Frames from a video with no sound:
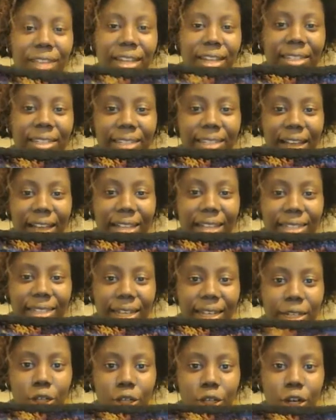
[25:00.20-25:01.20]
that is a
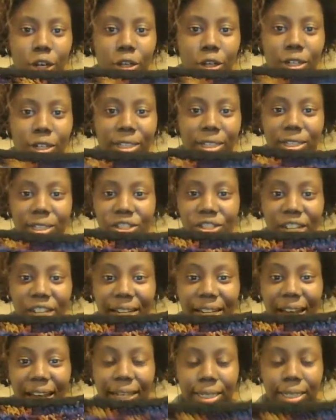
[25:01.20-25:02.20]
Cascade yarn. It's a
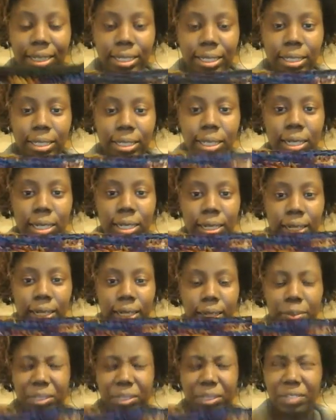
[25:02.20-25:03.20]
chainette,
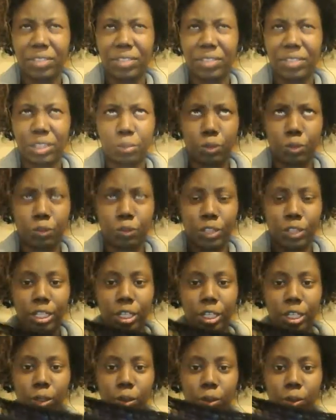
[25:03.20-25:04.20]
and I believe it's
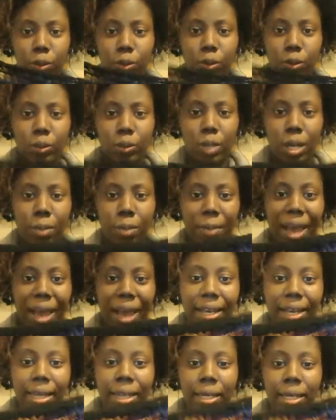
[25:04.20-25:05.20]
merino
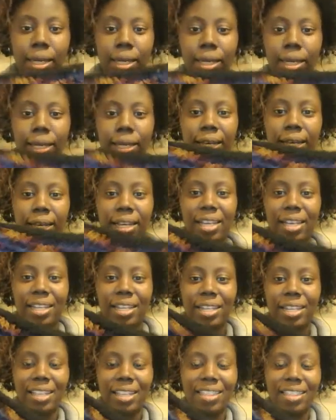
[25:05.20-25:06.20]
alpaca.
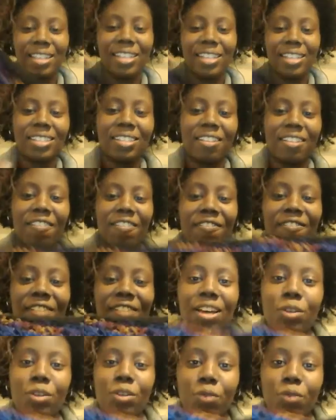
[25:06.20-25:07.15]
And this fun